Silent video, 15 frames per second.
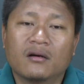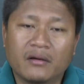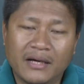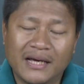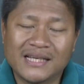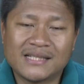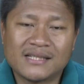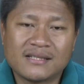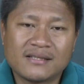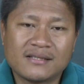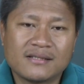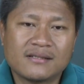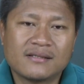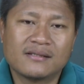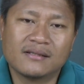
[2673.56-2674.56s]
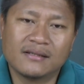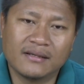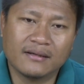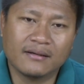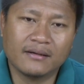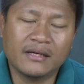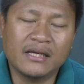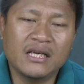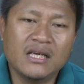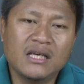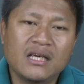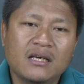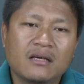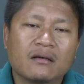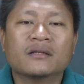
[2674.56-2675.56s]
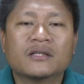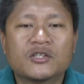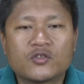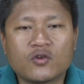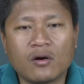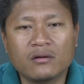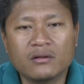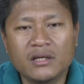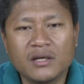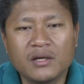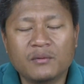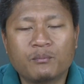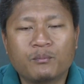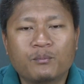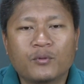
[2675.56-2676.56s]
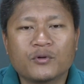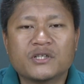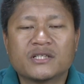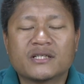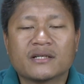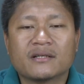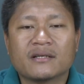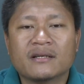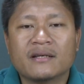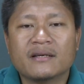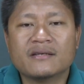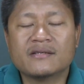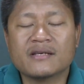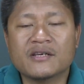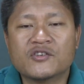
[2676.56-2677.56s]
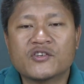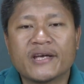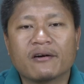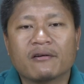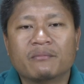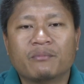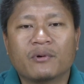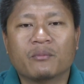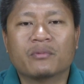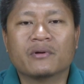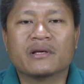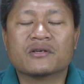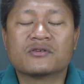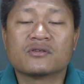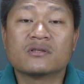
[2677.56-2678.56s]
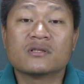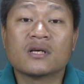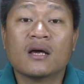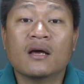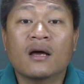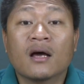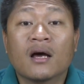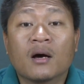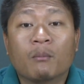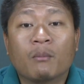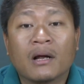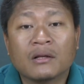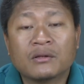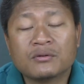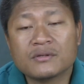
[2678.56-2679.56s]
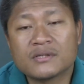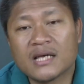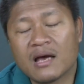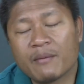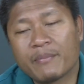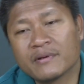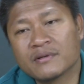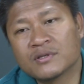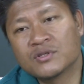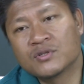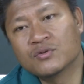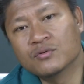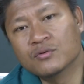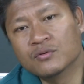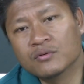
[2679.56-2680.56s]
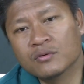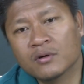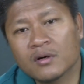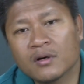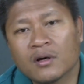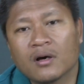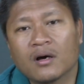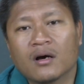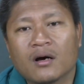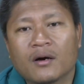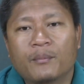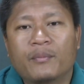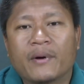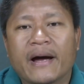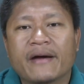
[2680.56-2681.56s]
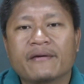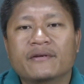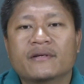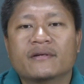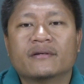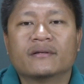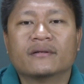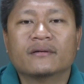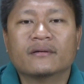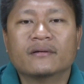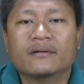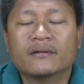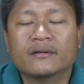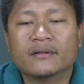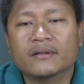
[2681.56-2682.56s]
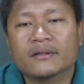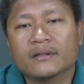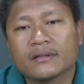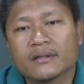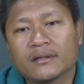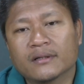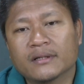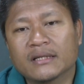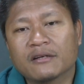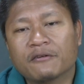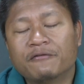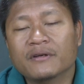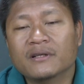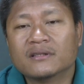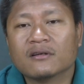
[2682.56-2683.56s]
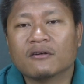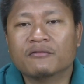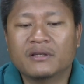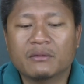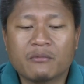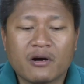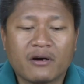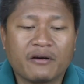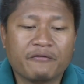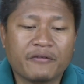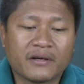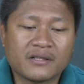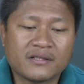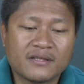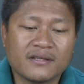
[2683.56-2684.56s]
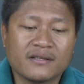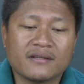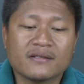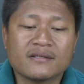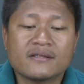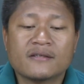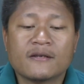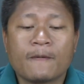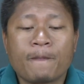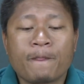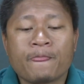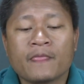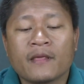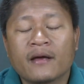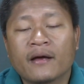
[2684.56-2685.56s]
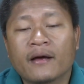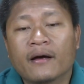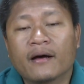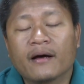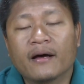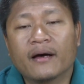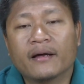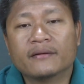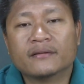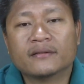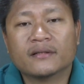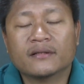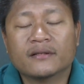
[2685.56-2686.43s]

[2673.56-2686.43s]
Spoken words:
as he strongly posited in his essay on population, Malthus happens to pioneer in the field of demographic studies, and